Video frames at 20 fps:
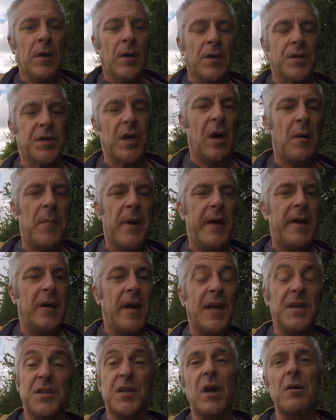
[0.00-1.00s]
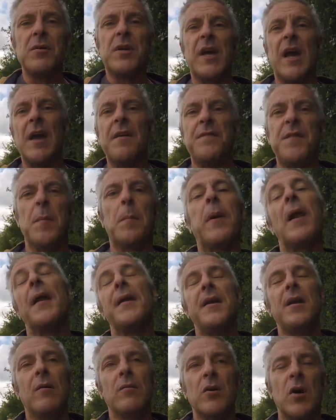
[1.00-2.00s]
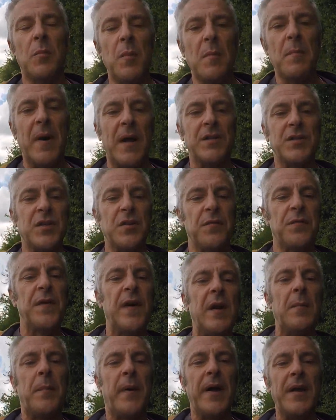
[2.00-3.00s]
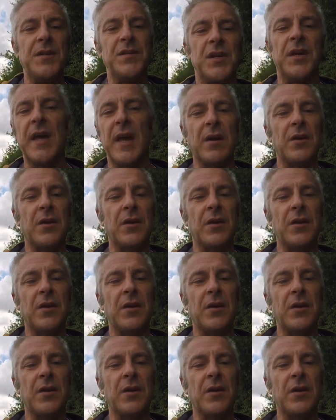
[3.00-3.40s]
So I mean, it's okay if you're planning on coming back to the Philippines again,